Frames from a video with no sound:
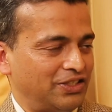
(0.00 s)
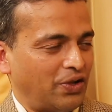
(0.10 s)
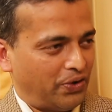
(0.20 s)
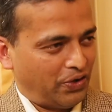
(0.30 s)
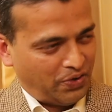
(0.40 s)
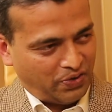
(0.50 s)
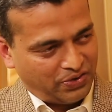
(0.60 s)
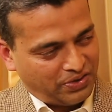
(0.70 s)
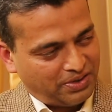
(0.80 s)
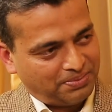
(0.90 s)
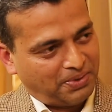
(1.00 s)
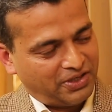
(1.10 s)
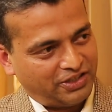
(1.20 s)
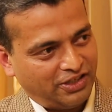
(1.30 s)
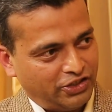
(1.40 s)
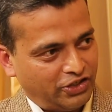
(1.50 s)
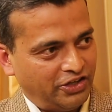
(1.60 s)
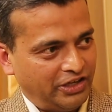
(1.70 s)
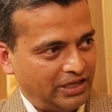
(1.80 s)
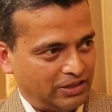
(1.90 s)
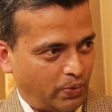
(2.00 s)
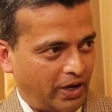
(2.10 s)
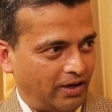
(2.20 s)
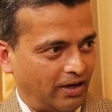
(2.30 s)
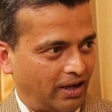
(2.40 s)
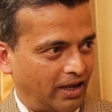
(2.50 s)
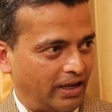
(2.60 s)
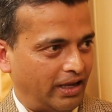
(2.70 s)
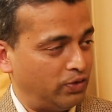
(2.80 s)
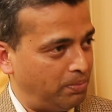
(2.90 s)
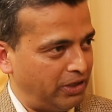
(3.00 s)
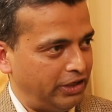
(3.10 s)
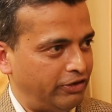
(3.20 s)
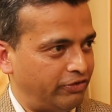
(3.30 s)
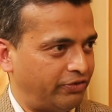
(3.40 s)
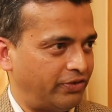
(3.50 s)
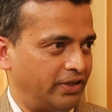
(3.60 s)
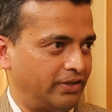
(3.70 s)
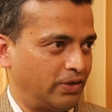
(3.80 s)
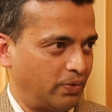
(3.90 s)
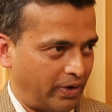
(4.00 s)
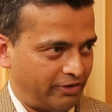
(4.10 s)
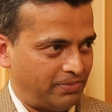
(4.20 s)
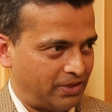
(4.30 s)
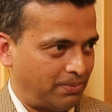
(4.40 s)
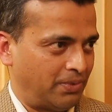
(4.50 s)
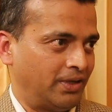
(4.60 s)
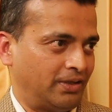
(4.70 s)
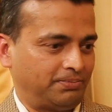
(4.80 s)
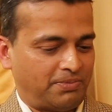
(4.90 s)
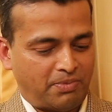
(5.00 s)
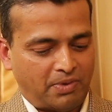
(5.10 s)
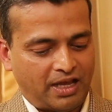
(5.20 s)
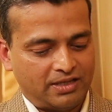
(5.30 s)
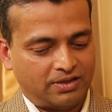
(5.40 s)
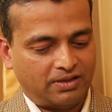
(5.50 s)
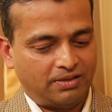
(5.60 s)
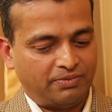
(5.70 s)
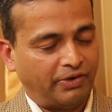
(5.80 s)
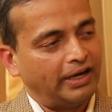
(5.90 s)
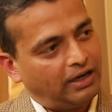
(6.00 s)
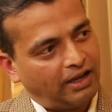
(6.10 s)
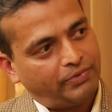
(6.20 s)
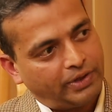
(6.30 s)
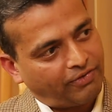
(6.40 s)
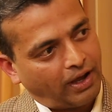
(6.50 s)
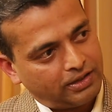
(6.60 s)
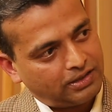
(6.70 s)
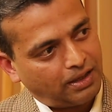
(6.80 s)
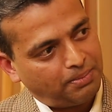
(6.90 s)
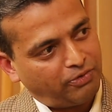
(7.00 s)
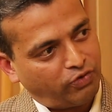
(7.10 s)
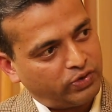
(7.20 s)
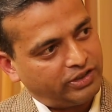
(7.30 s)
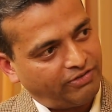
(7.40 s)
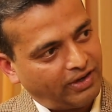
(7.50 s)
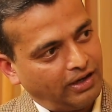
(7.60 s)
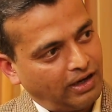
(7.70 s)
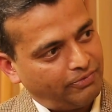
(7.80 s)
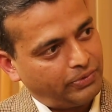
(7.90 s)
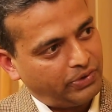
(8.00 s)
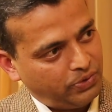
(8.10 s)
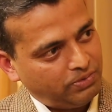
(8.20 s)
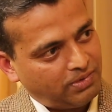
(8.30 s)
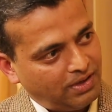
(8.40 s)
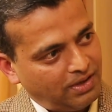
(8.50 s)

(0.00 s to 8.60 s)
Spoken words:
Just on your personal journey as well, I do believe your wife, Mrs. Mohib, fell in love with Afghanistan before she fell in love with you.